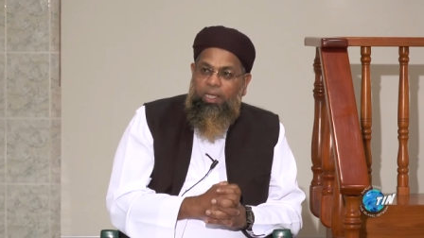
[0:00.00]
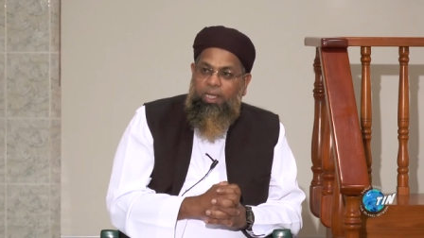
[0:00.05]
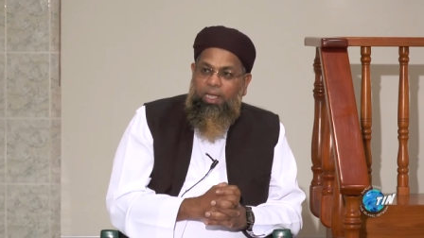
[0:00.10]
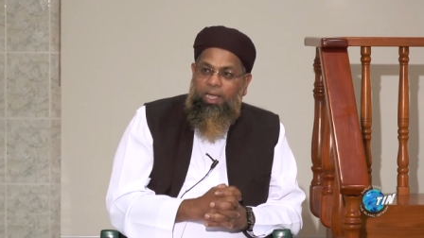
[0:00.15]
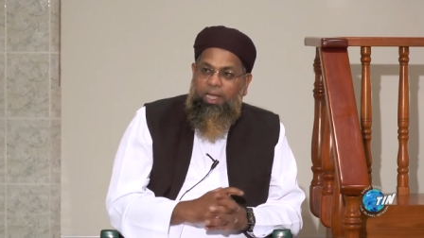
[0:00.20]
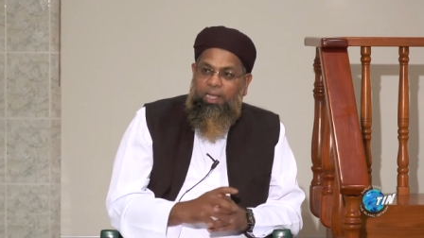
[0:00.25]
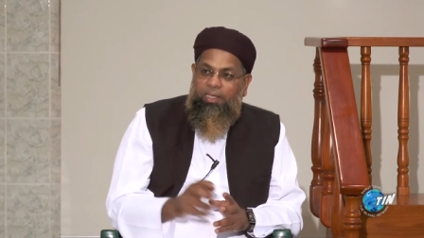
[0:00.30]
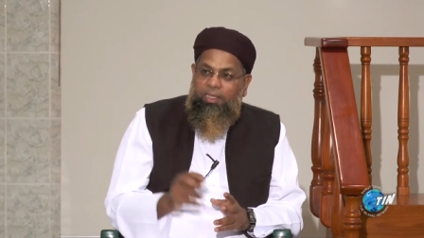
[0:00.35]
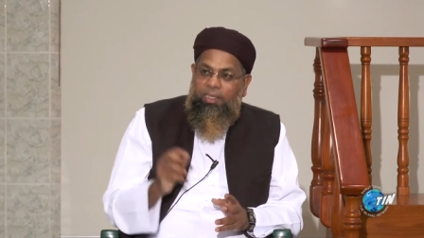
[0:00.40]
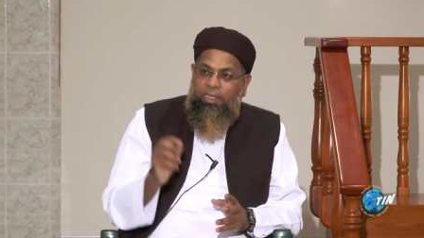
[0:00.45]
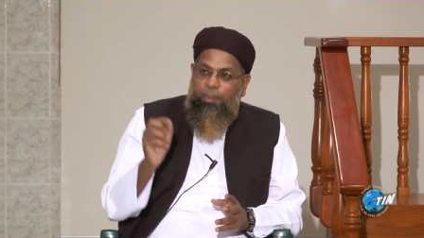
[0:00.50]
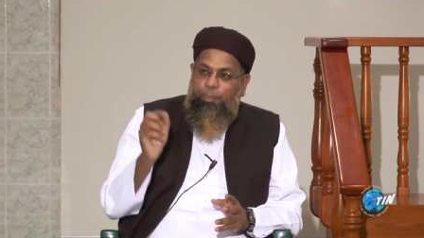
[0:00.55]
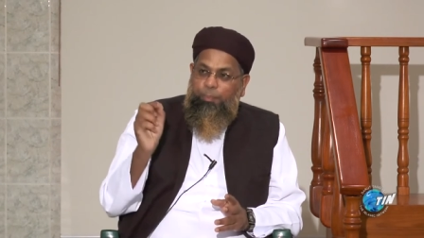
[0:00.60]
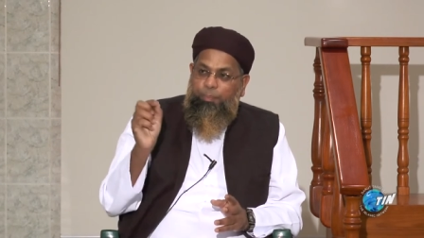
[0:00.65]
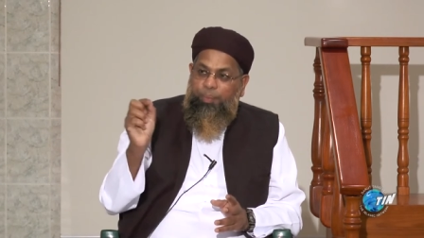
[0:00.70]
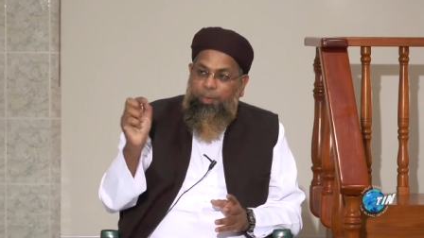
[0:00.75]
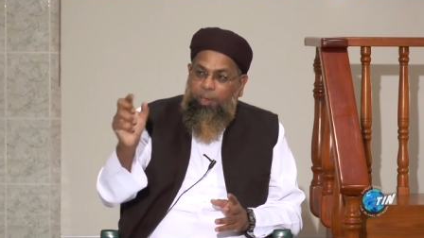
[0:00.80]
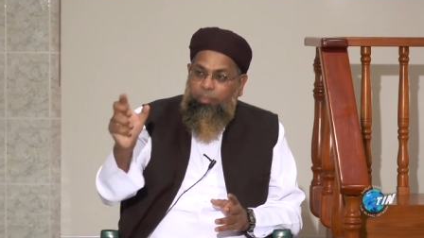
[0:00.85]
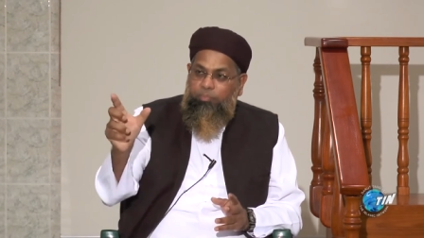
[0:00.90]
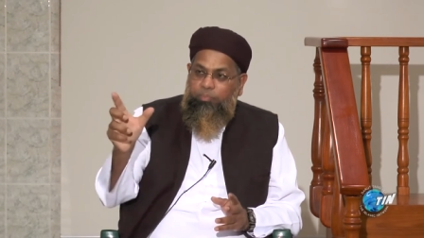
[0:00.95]
and he
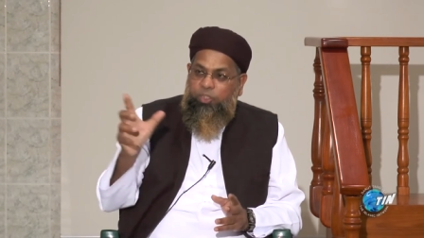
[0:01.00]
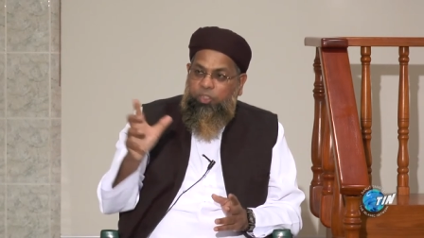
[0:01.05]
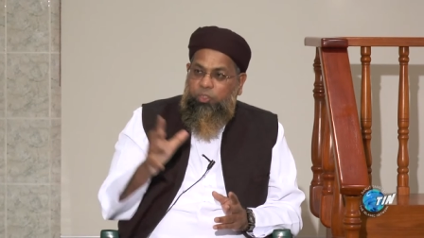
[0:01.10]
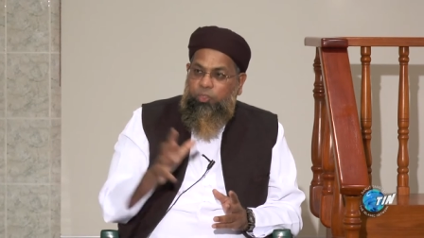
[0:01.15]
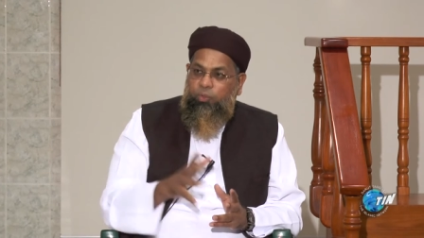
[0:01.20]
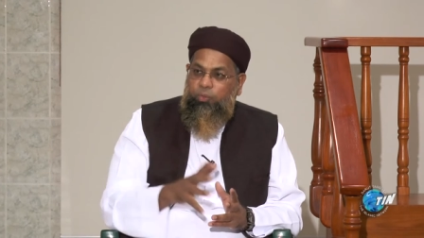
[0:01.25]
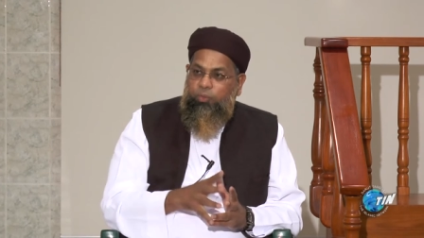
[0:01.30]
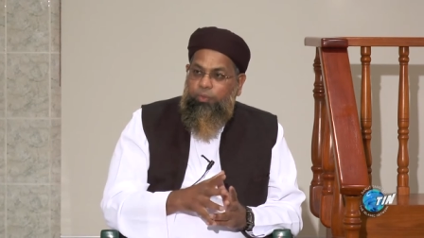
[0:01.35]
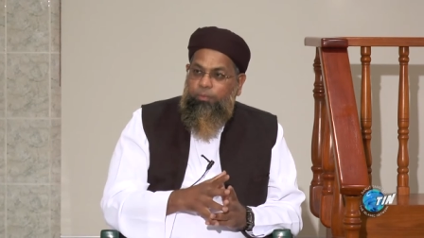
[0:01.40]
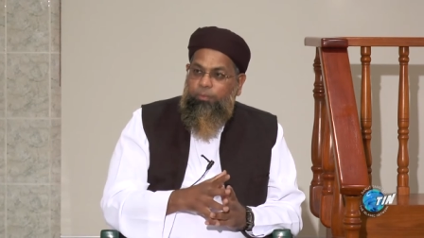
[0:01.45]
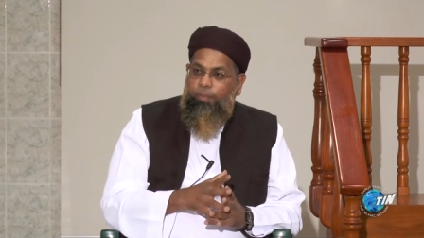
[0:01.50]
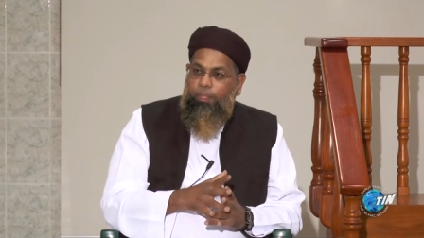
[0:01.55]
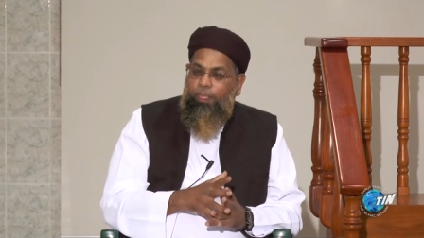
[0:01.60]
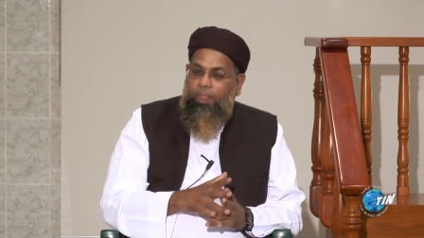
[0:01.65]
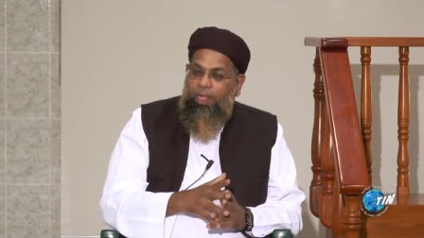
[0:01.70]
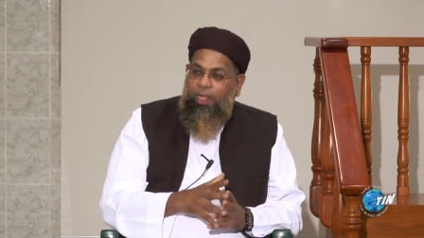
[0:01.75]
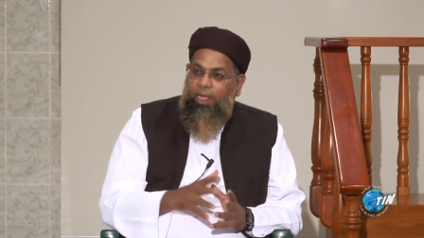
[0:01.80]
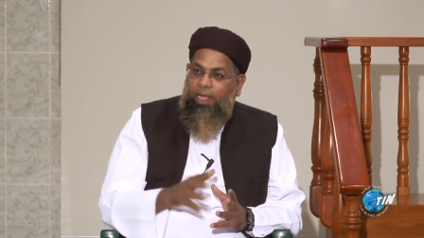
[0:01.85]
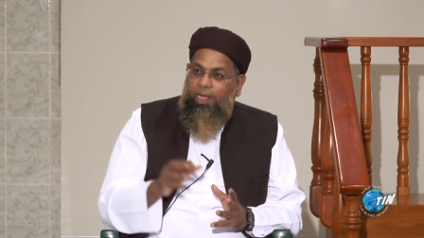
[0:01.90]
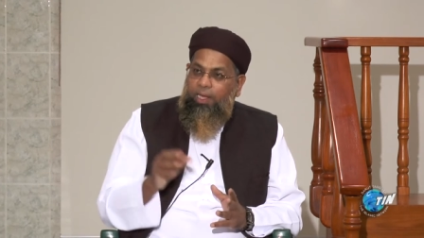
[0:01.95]
prompts you
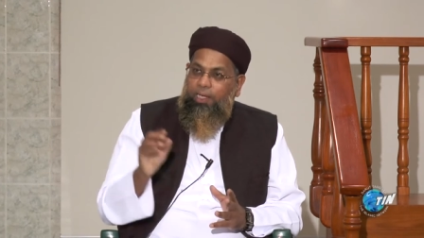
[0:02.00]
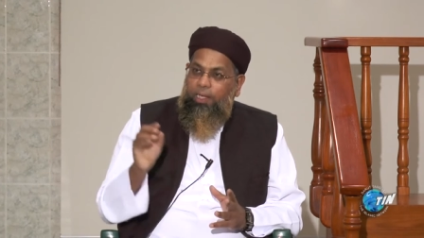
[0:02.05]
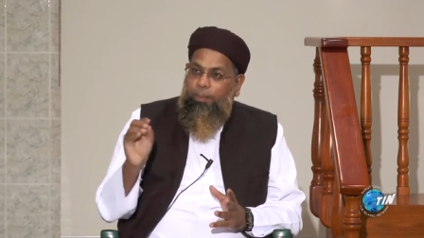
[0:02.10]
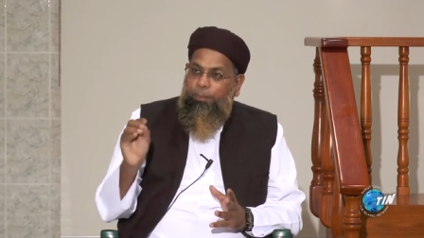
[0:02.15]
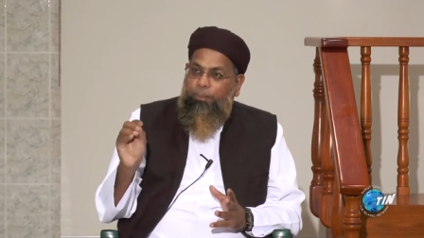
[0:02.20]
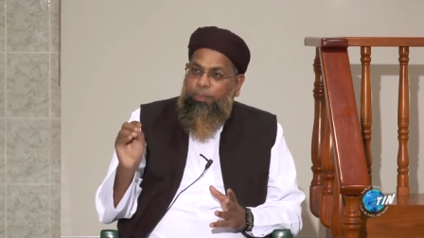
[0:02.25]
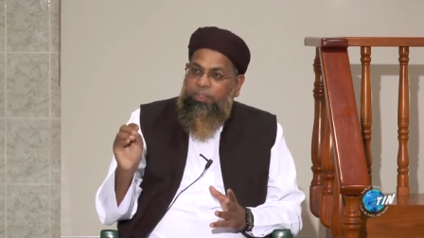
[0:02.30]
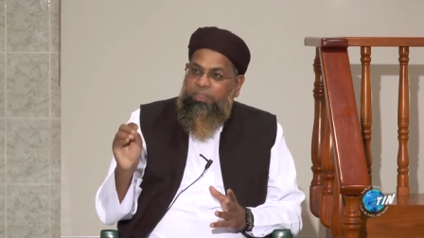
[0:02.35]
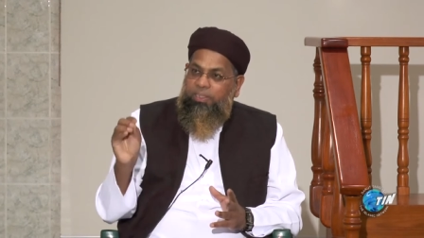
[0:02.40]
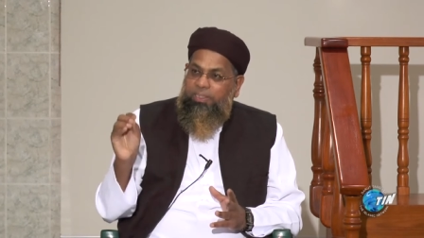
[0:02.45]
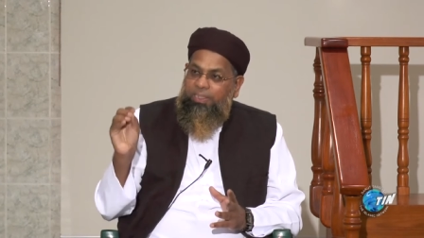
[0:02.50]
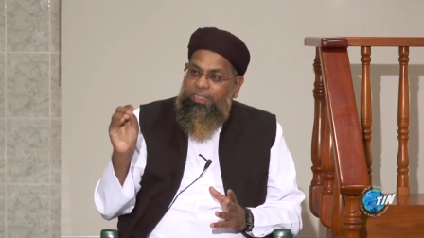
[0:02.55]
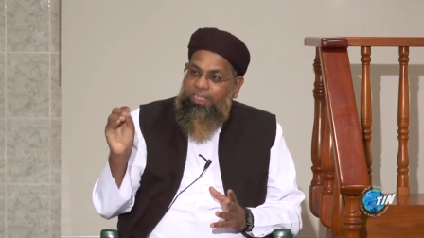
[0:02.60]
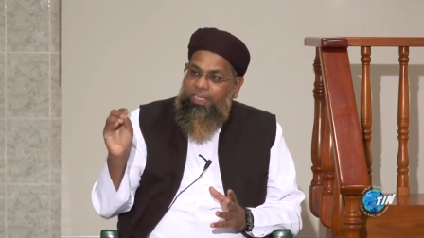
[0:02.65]
and he puts